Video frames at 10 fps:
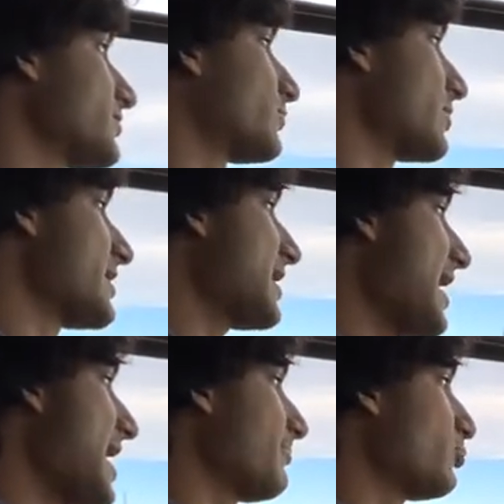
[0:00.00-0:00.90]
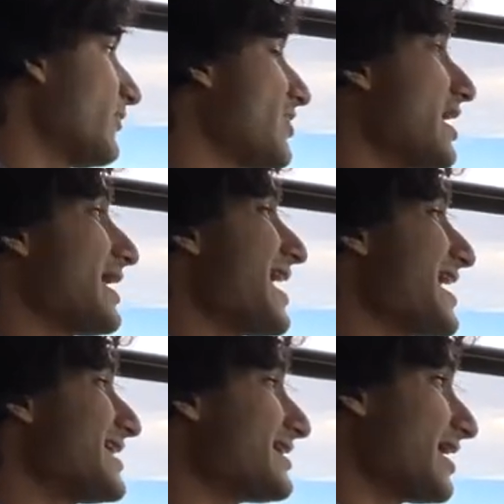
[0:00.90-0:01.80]
to recap, we've got
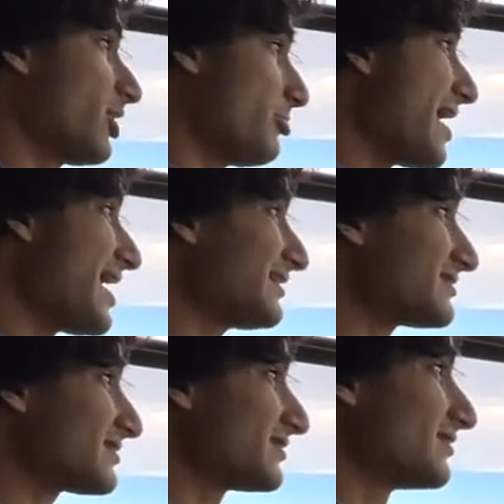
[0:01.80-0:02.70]
eight airbags,